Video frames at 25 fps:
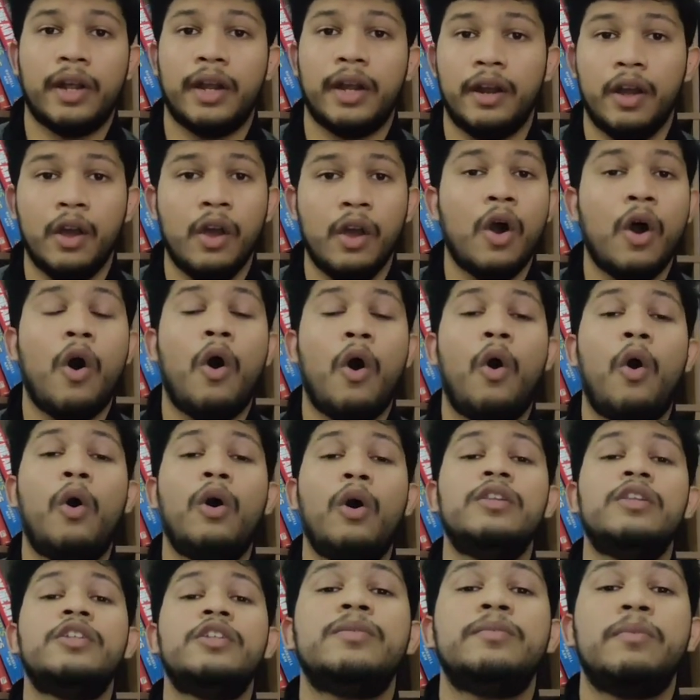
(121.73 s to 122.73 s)
And
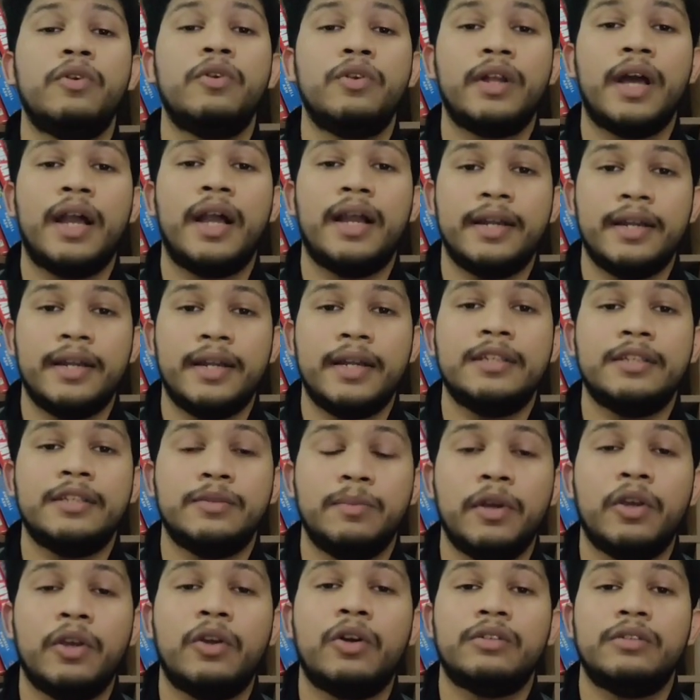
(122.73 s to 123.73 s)
all brutality is
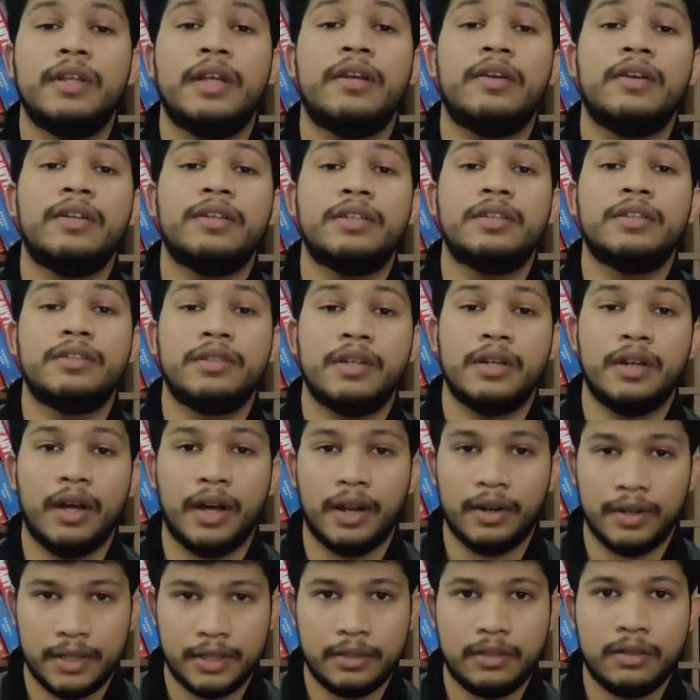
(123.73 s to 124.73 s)
because they resisted
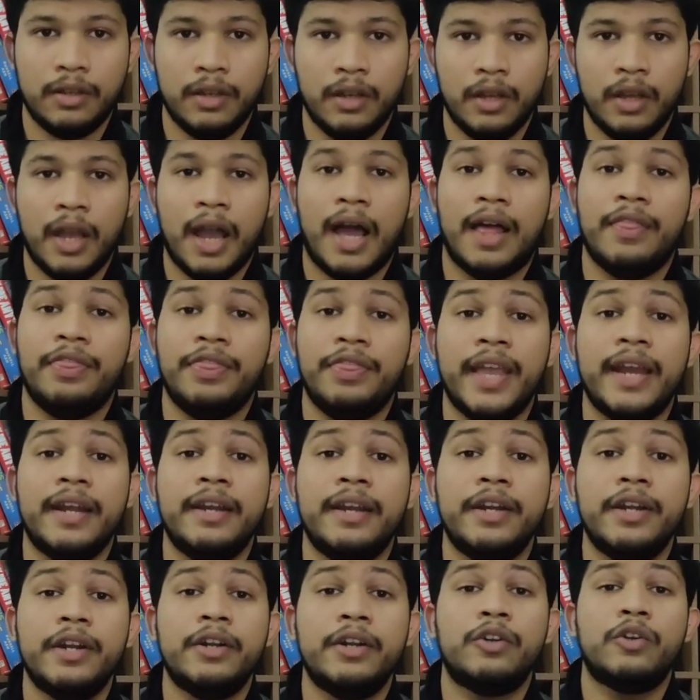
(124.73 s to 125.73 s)
arrest, and they
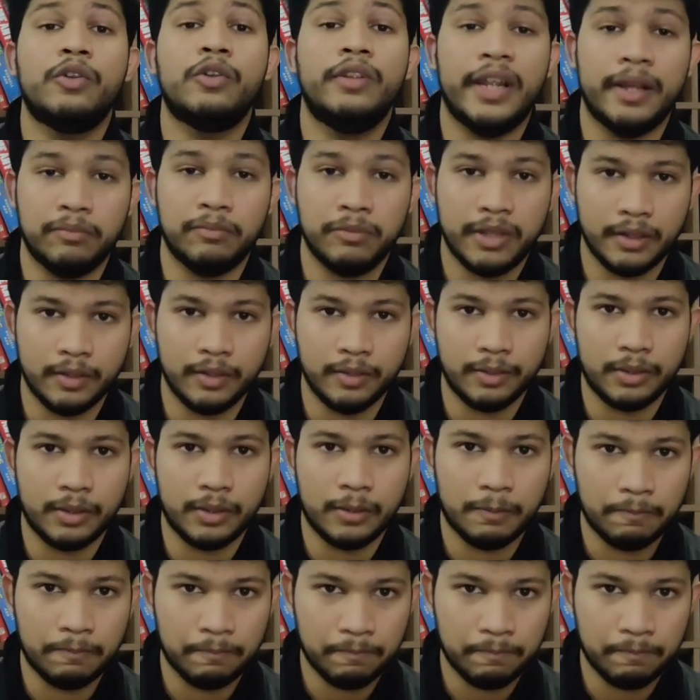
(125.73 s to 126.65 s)
did it to themselves.